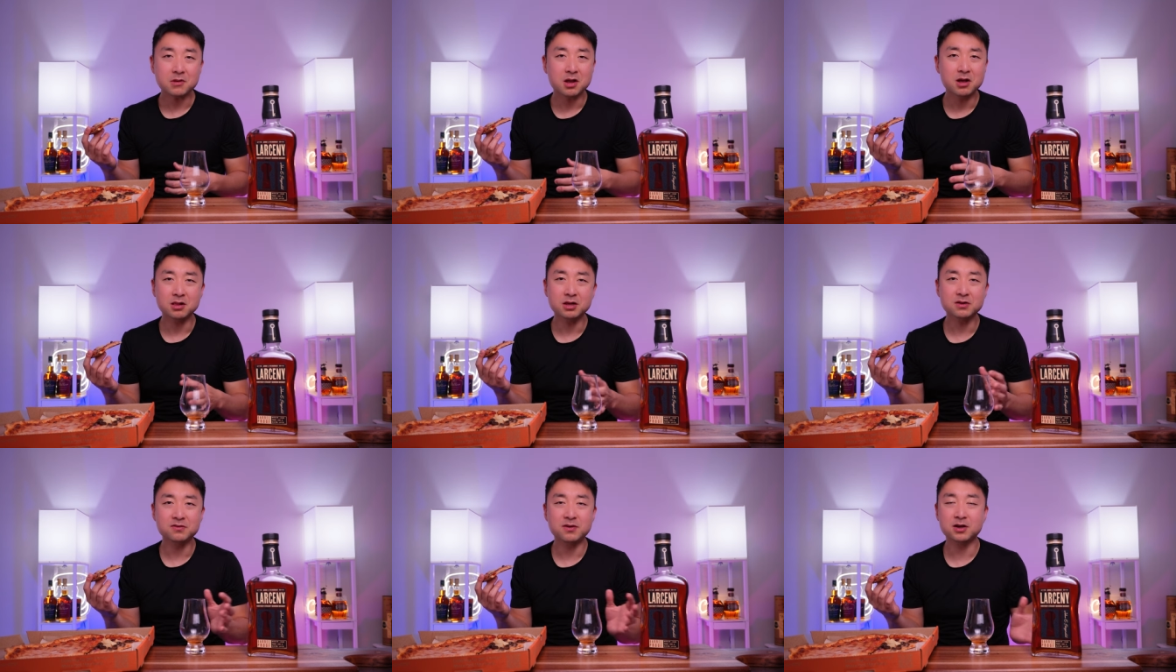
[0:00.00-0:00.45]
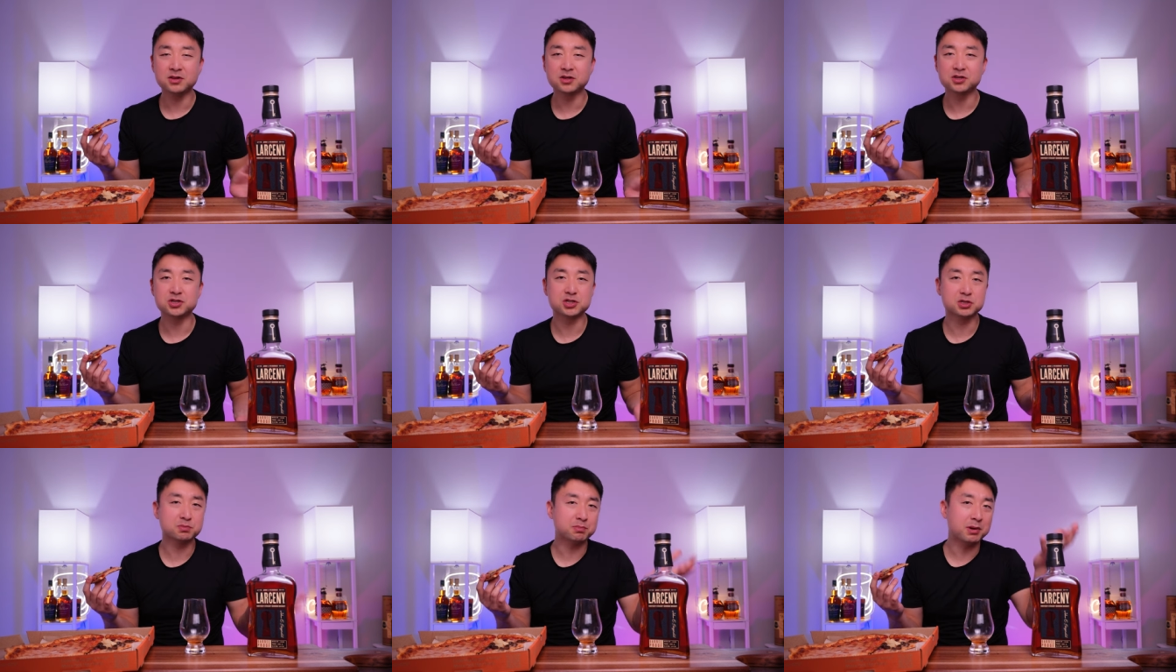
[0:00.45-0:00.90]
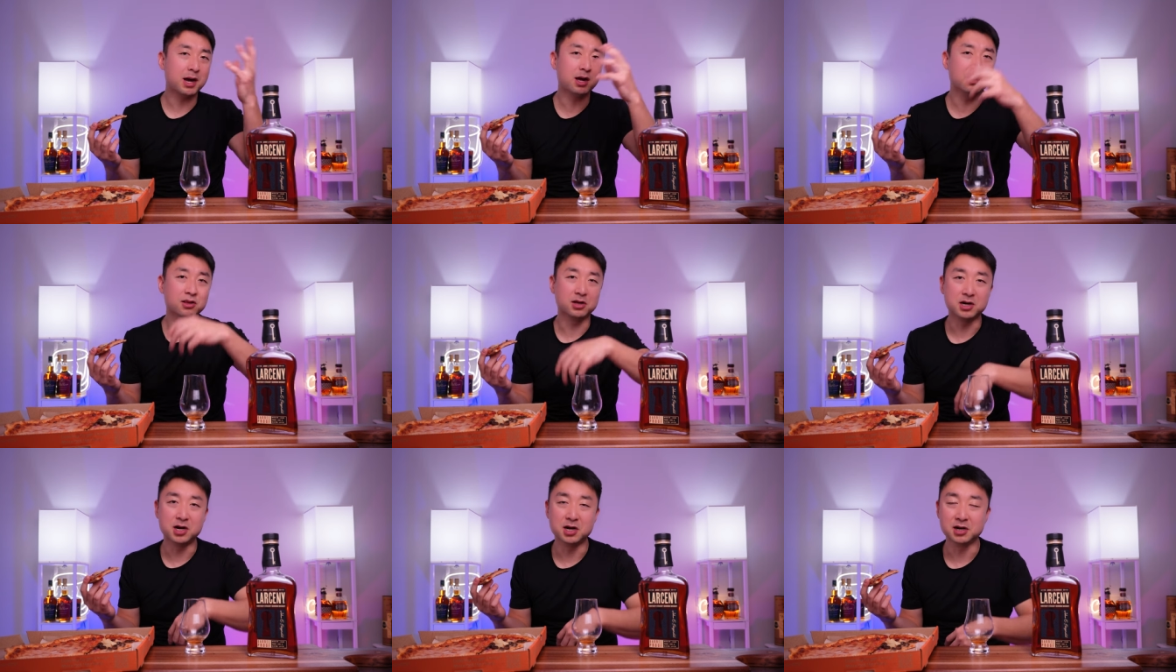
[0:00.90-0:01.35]
I love how they just
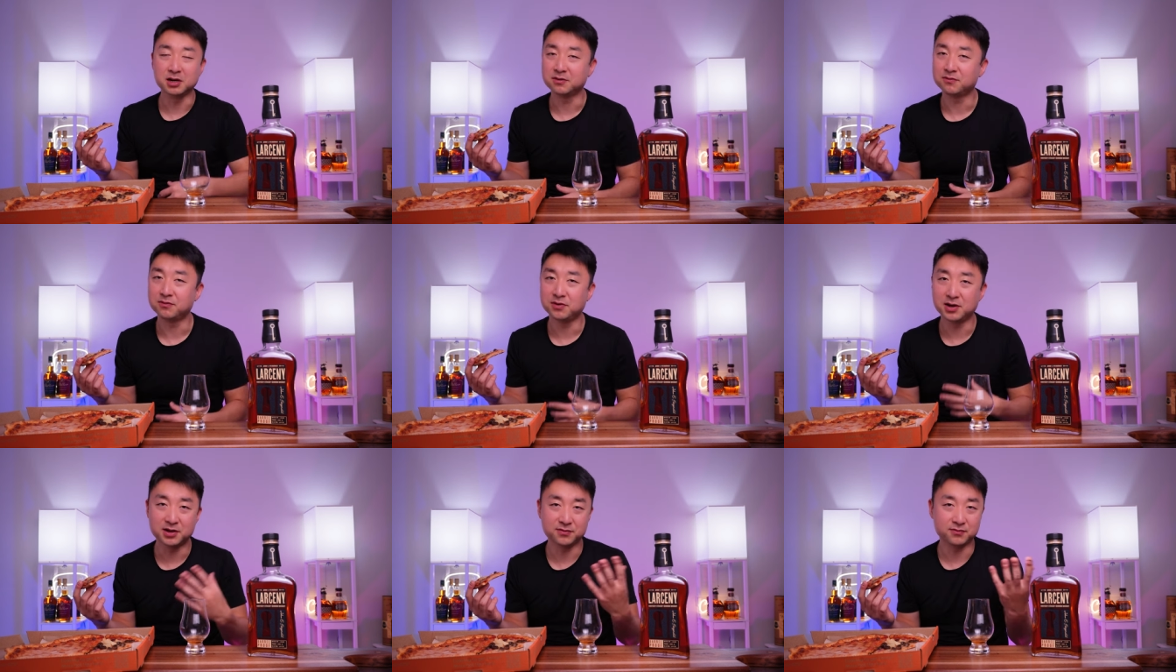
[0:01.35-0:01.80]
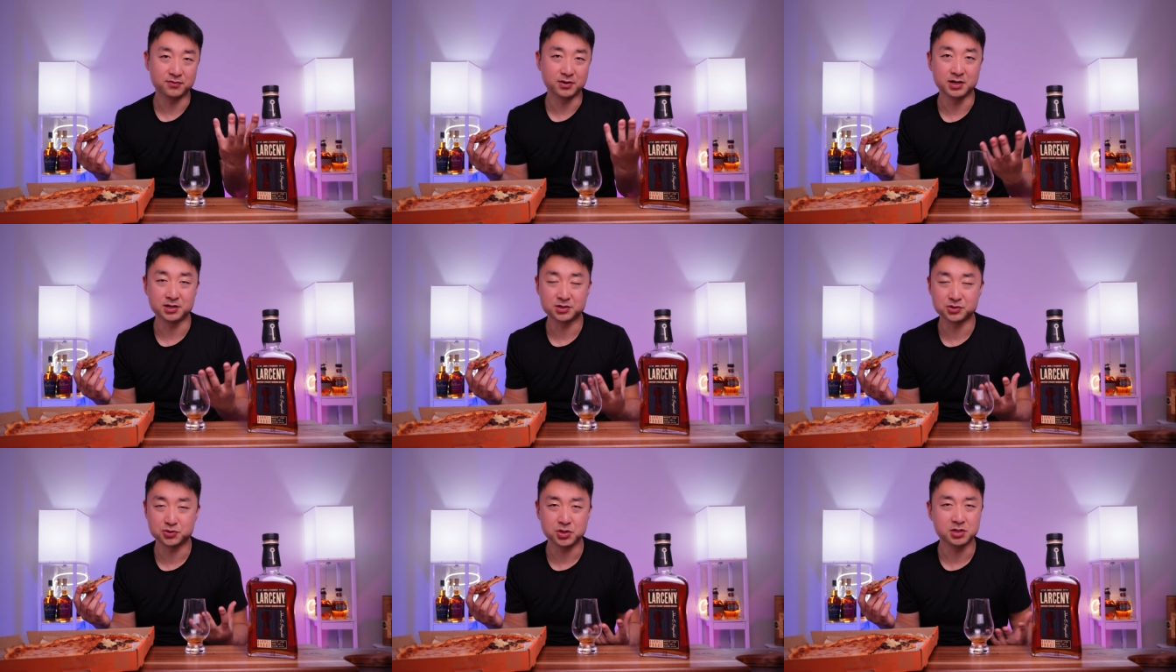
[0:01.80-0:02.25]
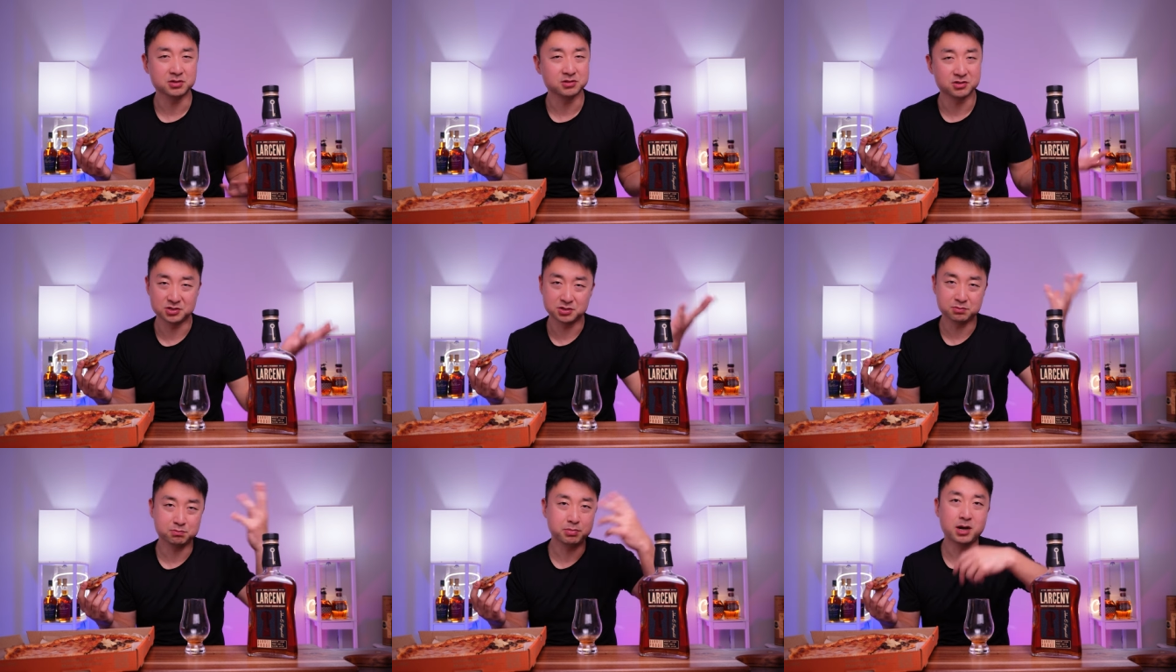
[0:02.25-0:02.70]
pile it on. If you ask for extra,
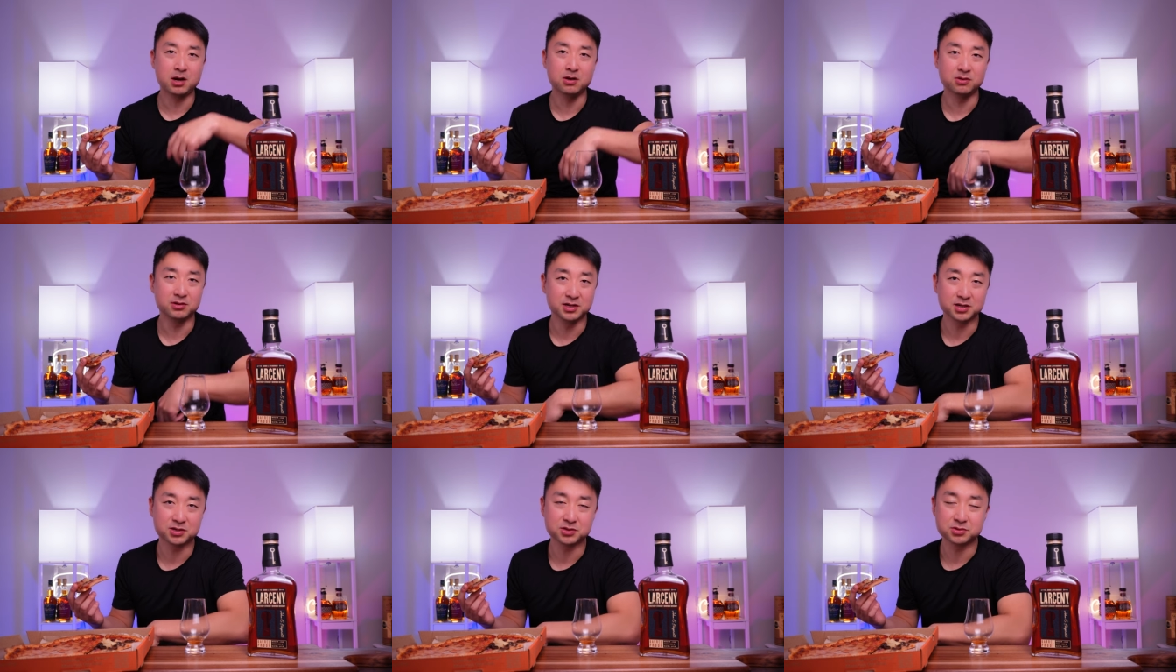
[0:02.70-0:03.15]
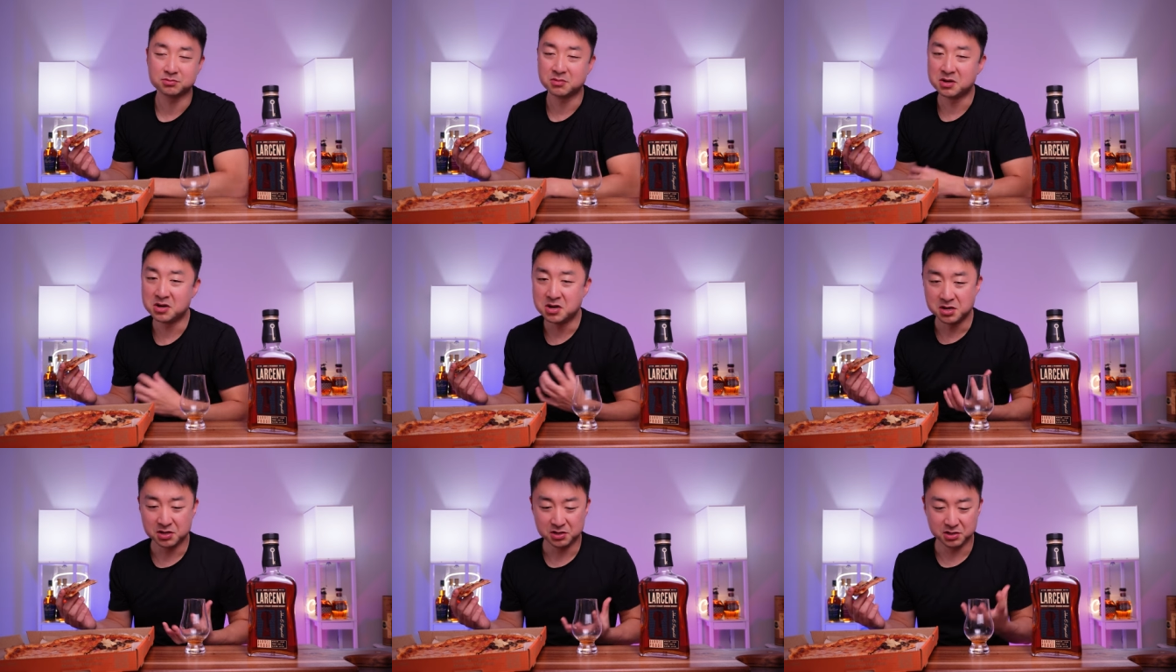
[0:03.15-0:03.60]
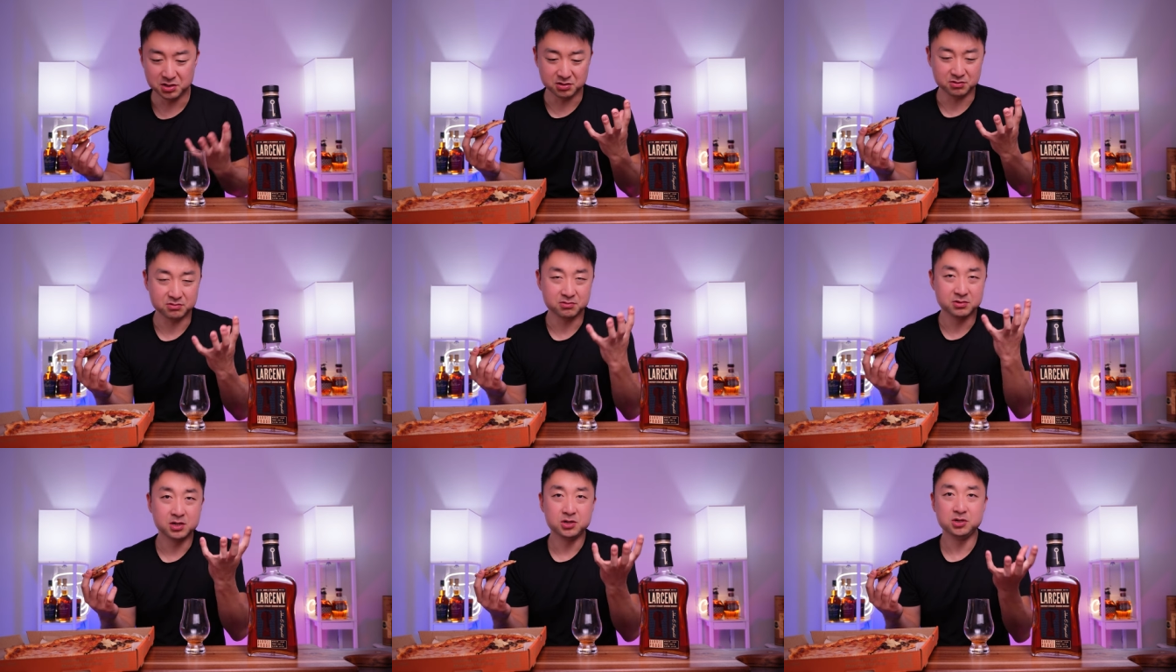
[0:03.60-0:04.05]
they just pile the next, you
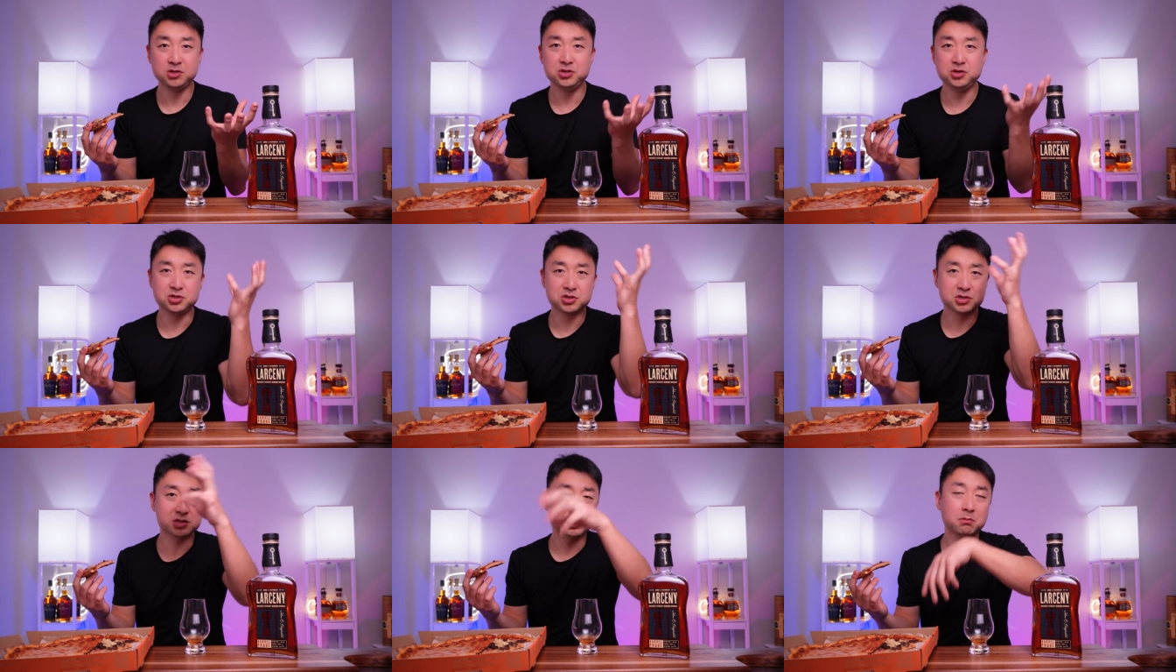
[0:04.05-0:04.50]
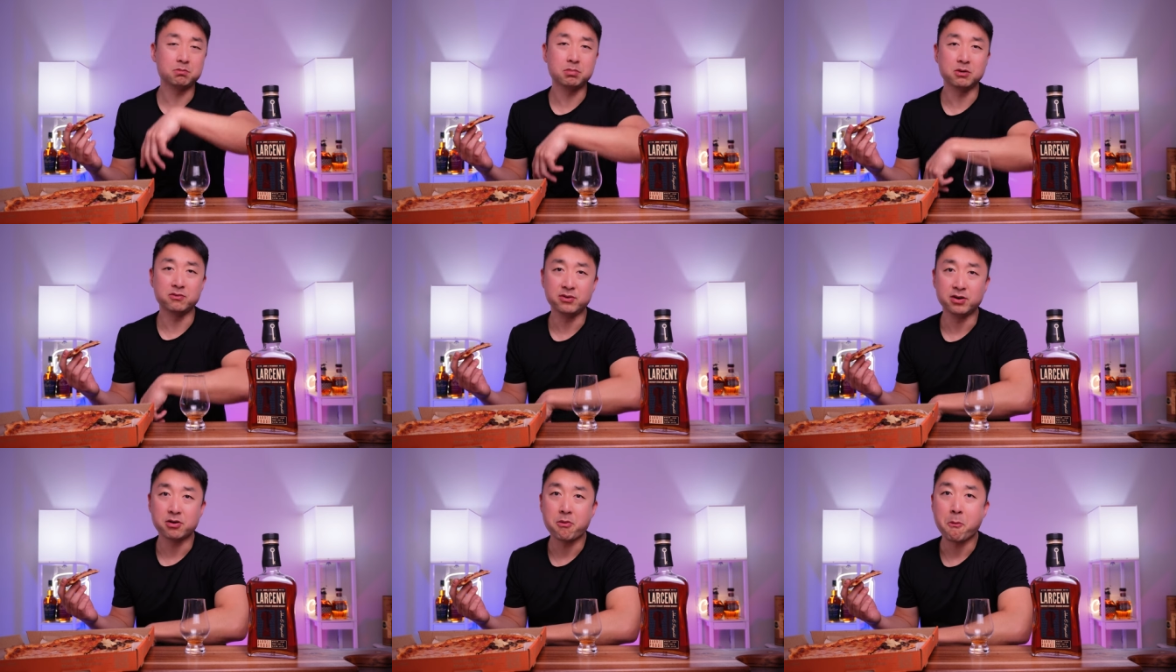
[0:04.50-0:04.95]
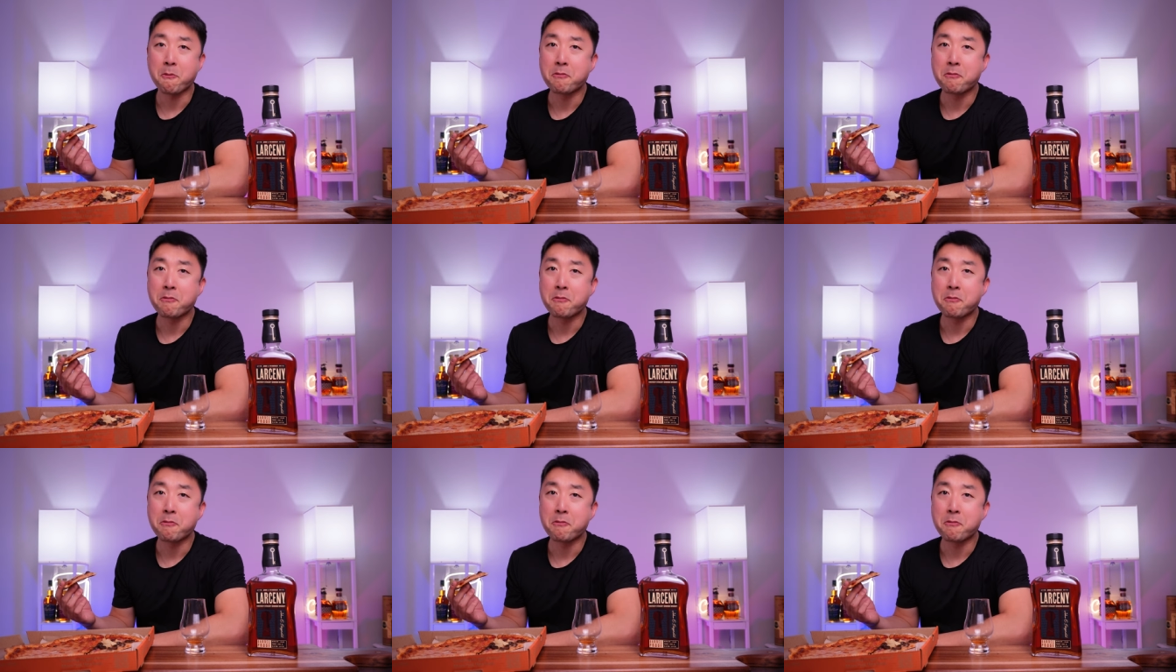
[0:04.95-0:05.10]
know, huge clump of it.